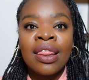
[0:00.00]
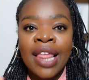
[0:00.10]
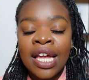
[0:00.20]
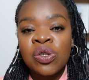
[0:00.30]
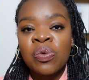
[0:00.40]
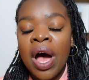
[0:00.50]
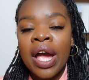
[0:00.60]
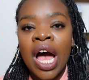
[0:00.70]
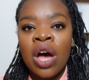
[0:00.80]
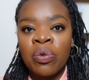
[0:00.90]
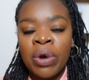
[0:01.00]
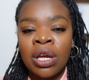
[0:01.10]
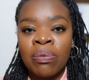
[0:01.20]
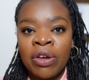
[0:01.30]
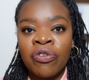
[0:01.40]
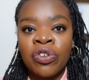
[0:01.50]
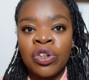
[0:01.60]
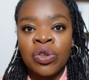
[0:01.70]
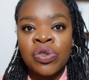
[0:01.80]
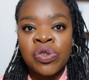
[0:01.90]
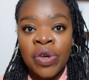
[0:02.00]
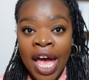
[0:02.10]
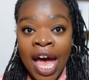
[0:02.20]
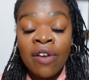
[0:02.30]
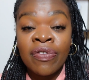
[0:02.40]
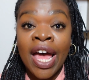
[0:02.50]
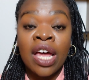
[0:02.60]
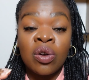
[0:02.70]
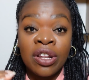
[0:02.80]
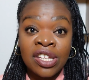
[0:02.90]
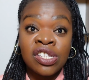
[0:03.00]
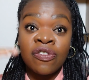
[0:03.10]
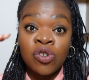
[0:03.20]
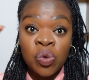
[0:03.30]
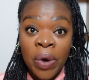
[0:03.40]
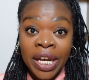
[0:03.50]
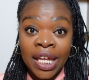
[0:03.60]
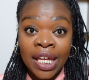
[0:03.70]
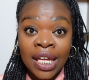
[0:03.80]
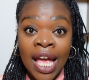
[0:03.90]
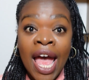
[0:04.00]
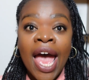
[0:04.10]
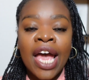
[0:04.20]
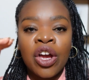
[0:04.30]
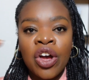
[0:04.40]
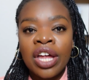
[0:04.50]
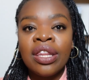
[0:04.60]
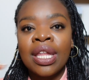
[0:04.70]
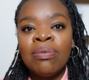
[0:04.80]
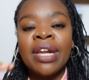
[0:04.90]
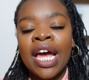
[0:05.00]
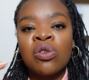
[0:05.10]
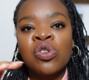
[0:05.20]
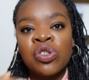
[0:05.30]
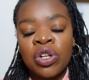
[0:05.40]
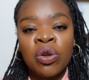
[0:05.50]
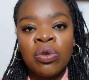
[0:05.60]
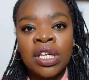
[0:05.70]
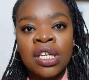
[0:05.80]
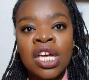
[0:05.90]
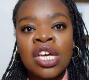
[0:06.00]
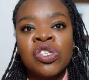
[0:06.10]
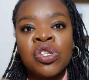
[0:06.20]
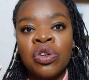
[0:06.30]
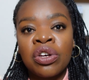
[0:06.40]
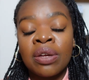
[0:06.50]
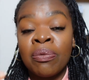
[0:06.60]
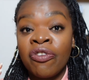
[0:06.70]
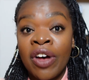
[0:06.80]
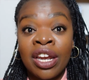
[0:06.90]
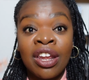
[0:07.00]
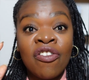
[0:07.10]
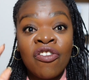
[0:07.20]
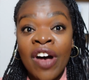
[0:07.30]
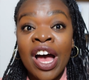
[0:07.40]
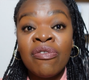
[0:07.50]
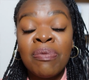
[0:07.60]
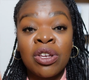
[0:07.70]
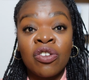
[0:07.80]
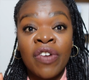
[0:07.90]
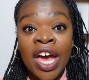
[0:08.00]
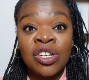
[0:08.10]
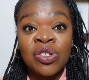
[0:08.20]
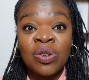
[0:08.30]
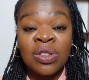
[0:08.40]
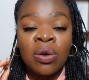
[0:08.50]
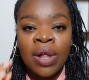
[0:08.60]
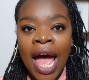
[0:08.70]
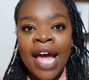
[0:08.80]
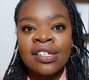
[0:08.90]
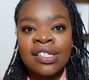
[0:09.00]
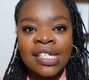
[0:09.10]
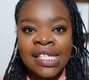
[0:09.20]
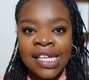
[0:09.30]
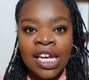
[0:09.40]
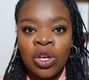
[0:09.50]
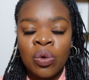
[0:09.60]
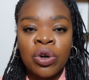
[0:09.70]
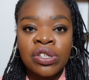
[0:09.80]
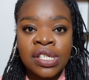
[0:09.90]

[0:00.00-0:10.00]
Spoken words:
That's why I would recommend for you to have that list of 20 and cut them down slowly so you can find 5 manufacturers that will actually take your work